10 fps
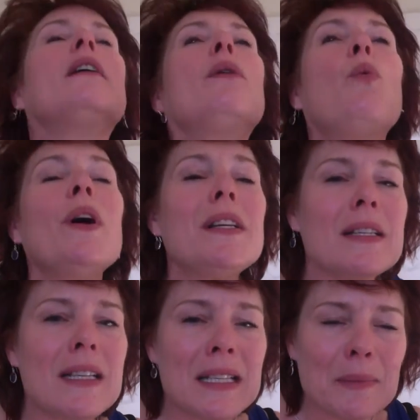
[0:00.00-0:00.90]
What
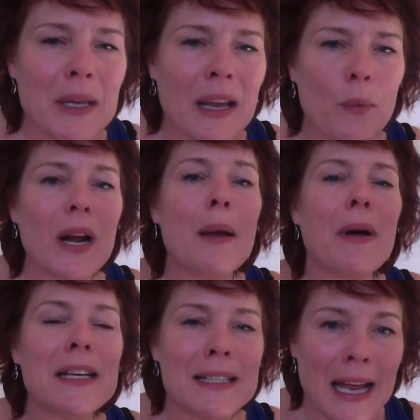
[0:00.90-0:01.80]
does this mean? What am
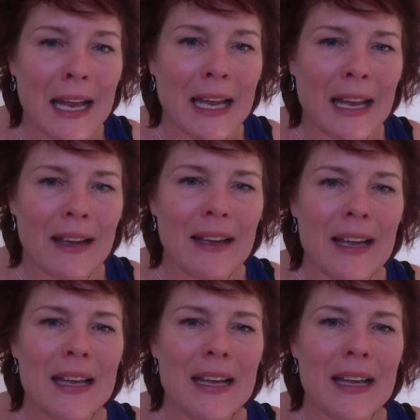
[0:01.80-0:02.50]
I saying?